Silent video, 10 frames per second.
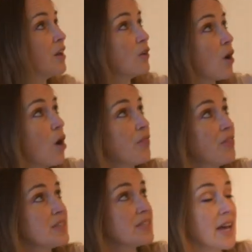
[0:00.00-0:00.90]
Y'all,
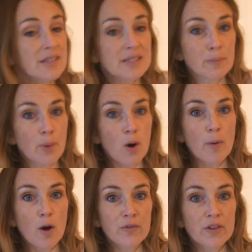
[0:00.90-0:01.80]
this Edison
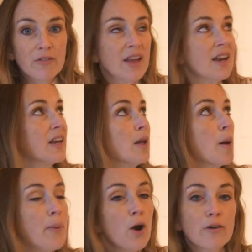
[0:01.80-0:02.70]
bulb over the vanity,
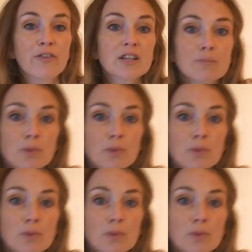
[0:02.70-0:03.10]
perfect